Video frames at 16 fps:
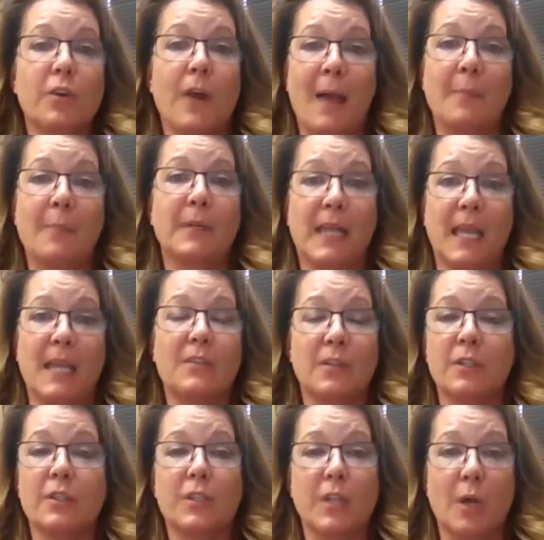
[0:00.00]
application
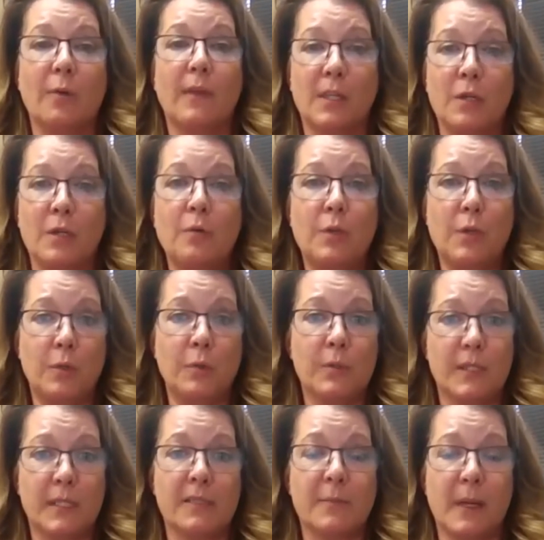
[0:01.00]
to show that you
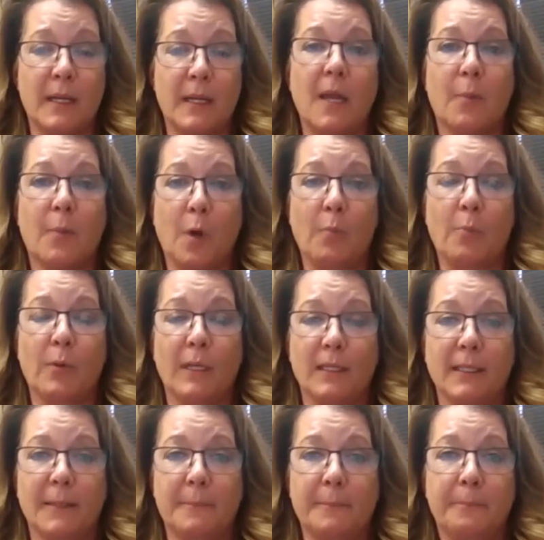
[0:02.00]
use this money
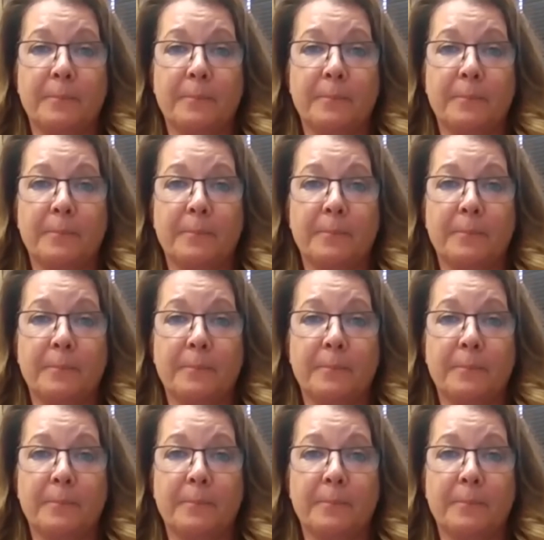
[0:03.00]
appropriately.